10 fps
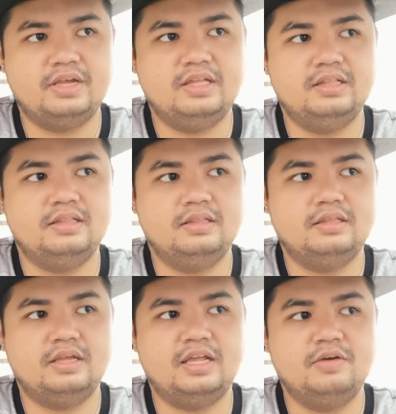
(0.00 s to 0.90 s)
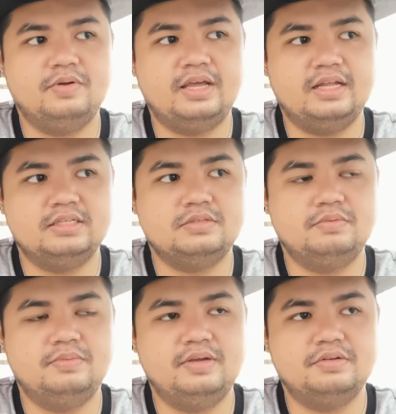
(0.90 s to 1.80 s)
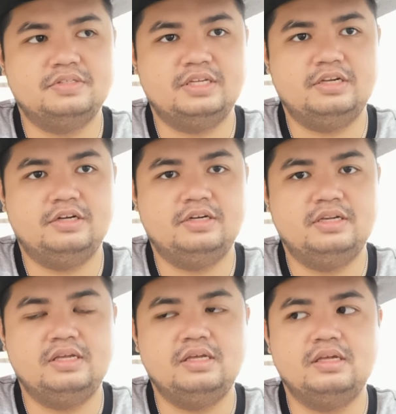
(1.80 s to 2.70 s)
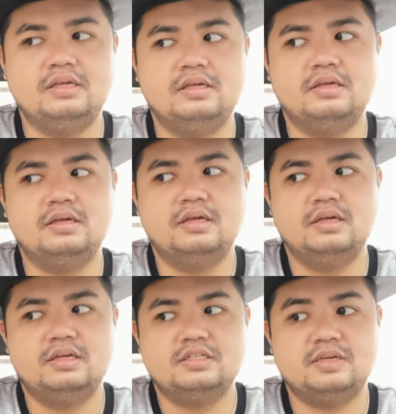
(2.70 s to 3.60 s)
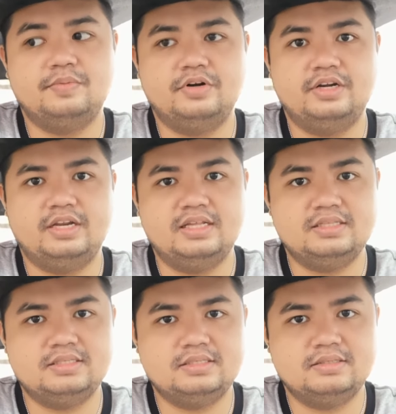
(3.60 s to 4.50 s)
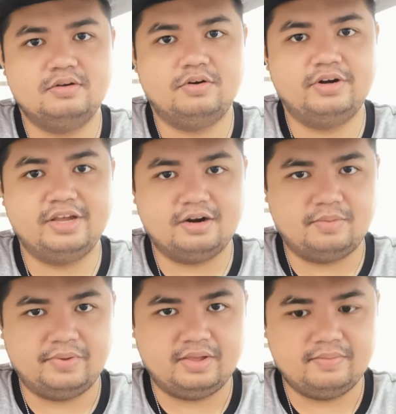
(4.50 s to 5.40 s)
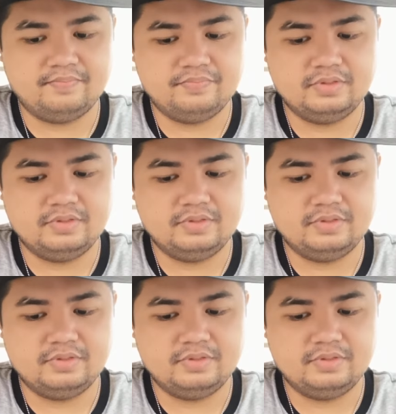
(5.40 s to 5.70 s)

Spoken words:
and anyone else would be considered the subordinates or the army.